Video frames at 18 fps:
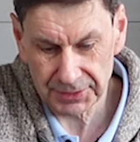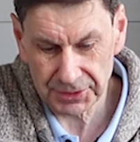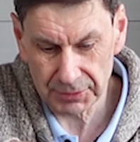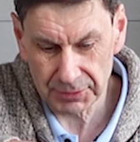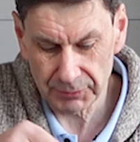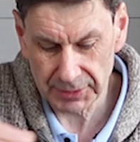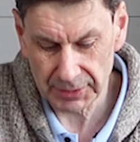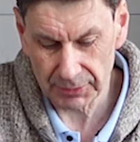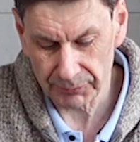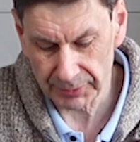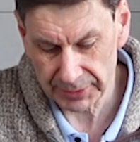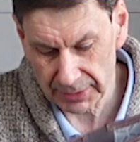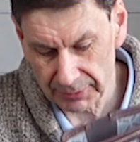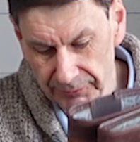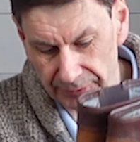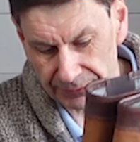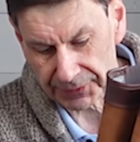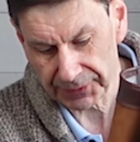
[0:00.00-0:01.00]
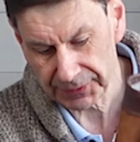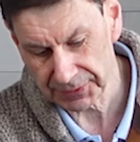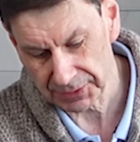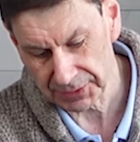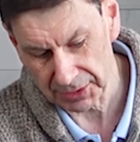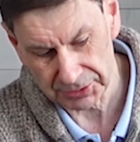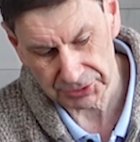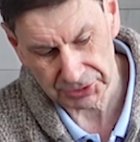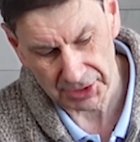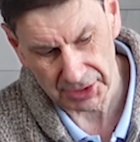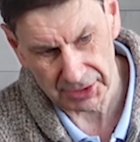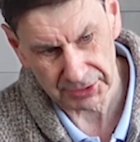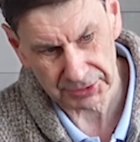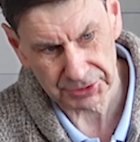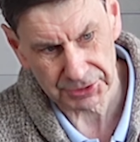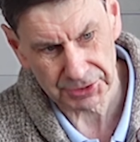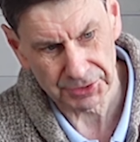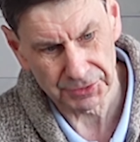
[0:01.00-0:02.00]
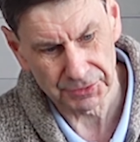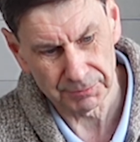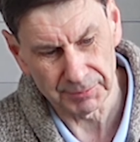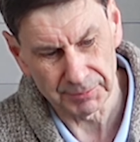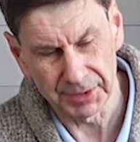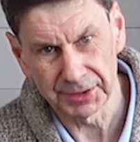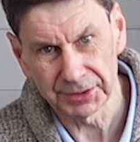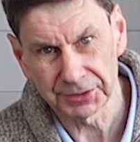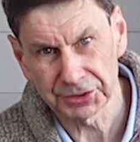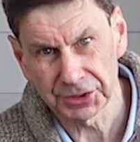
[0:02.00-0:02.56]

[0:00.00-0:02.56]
she said we don't we don't want to uh, charge too much.